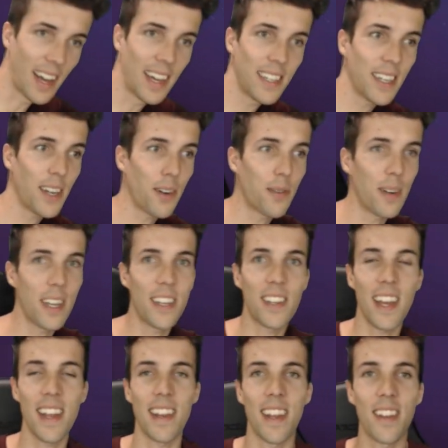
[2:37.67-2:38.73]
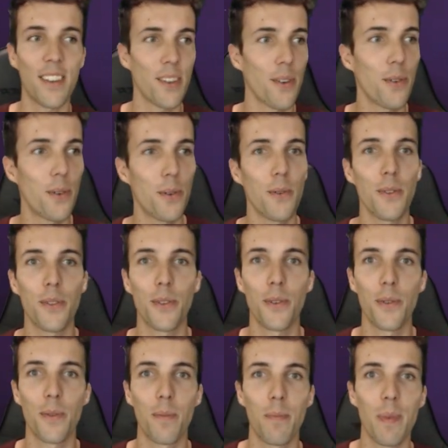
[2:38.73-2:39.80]
as I already said, it's so cool
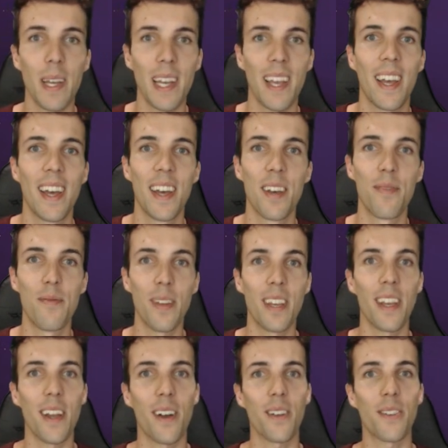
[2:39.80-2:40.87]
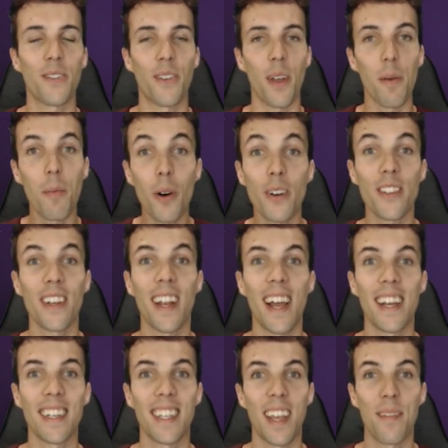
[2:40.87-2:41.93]
to pick videos, to
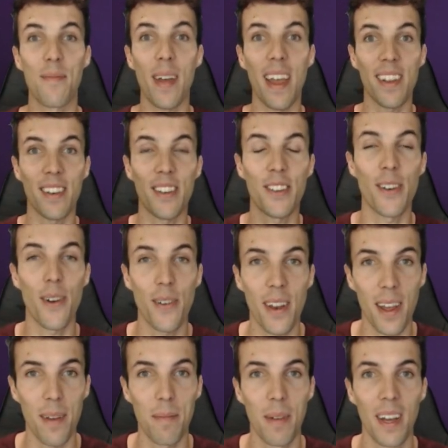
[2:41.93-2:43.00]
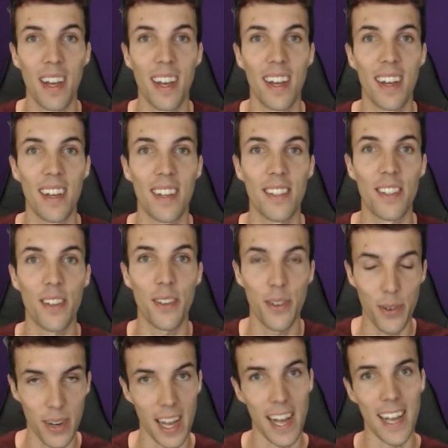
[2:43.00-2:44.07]
immortalize them and show them to
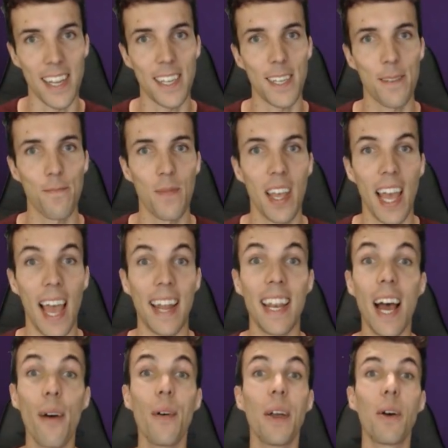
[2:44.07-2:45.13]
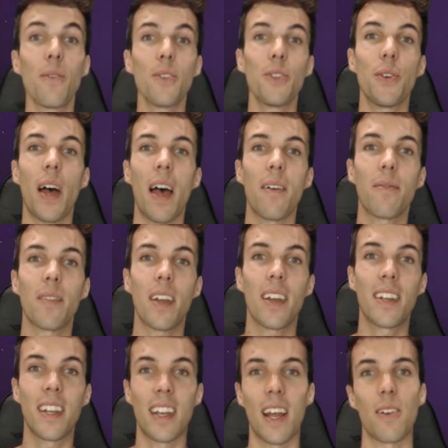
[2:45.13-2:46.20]
you guys. And now I also have
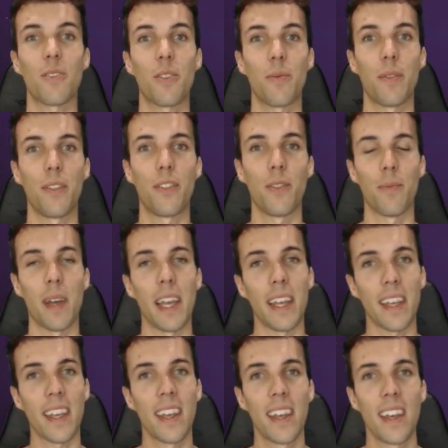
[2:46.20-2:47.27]
an announcement to make.